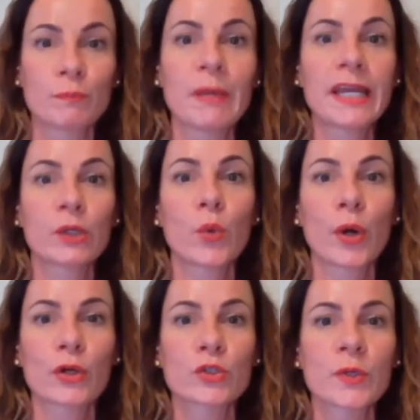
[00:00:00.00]
make it
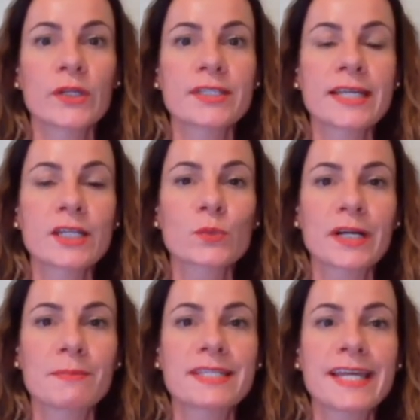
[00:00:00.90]
work. So in a sense, what
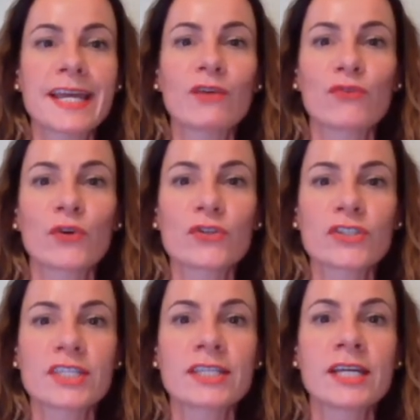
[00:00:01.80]
I'm saying first
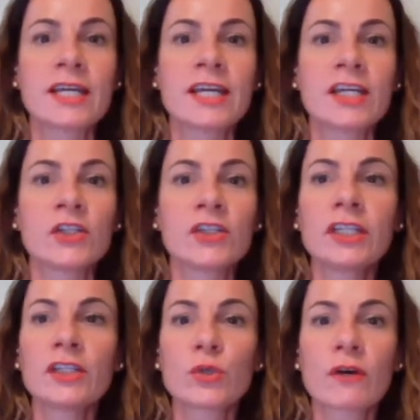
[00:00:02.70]
is you
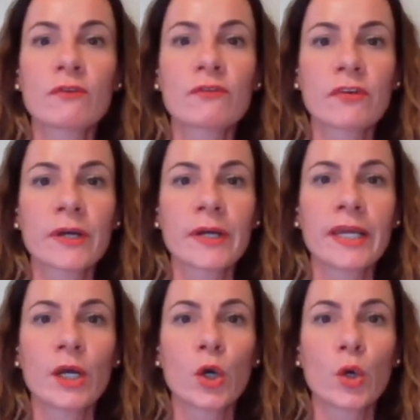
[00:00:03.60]
need to have a
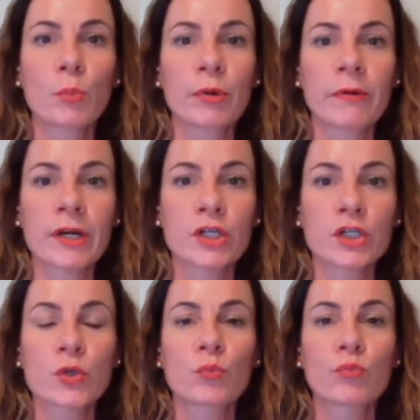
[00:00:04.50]
very
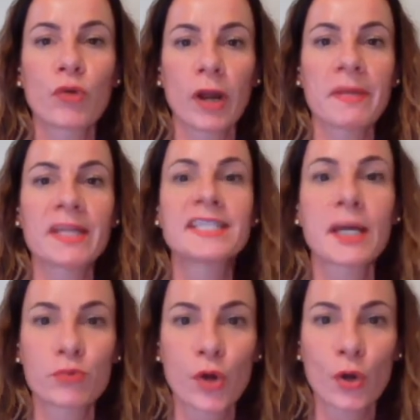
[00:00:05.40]
operational, pragmatic
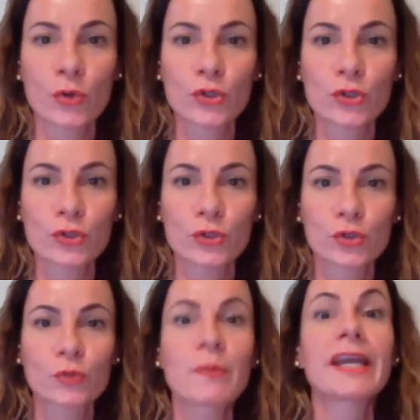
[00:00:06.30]
approach
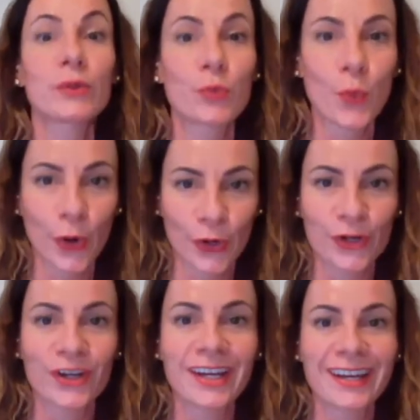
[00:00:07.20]
to make it
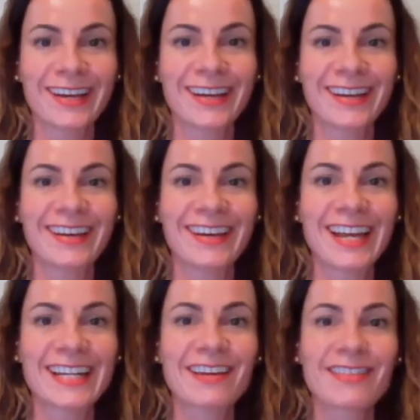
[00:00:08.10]
work.
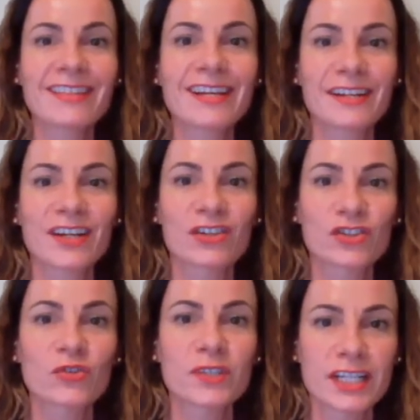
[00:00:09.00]
And I think that
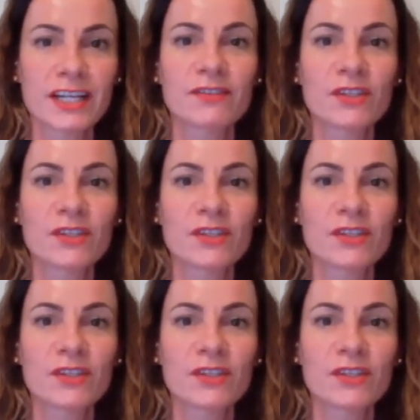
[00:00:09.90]
countries that have